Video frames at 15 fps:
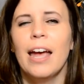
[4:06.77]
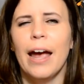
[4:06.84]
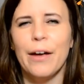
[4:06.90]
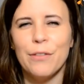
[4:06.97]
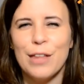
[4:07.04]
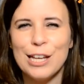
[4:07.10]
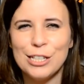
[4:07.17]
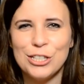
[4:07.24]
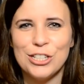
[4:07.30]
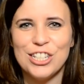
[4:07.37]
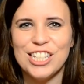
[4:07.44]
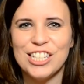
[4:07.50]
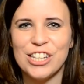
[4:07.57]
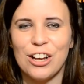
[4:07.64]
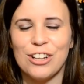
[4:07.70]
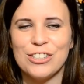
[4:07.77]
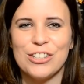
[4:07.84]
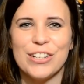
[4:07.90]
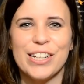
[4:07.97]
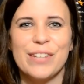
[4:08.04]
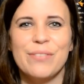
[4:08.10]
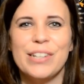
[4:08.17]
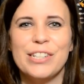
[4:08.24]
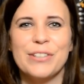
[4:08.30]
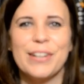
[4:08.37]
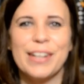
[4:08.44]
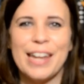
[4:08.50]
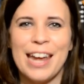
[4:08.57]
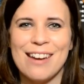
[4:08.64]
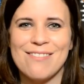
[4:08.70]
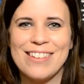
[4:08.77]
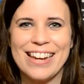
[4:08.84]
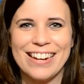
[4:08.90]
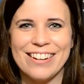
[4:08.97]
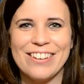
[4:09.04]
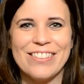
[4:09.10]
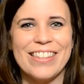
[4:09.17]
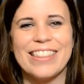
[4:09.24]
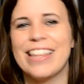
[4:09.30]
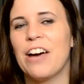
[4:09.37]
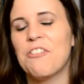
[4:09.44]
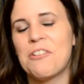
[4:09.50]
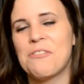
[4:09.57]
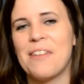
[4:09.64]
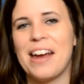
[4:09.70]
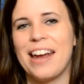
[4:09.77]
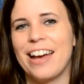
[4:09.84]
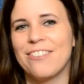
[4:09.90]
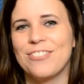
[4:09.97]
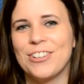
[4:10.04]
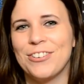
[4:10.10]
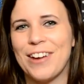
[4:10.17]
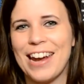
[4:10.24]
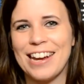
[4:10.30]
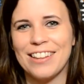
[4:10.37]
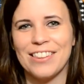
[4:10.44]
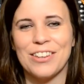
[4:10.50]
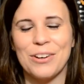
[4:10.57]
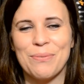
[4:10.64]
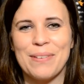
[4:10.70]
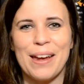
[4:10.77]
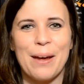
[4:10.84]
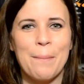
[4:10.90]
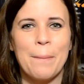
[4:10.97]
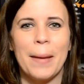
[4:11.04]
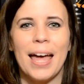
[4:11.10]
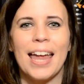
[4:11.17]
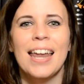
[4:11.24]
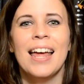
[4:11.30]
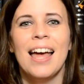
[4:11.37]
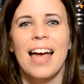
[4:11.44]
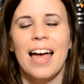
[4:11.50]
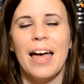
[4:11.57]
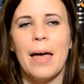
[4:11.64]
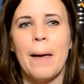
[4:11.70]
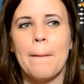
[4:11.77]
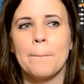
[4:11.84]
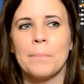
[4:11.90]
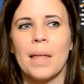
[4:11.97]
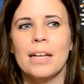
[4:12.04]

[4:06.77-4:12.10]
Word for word: Unless she's also going to be doing Camp NaNo, then that one might have to wait a little bit, but um,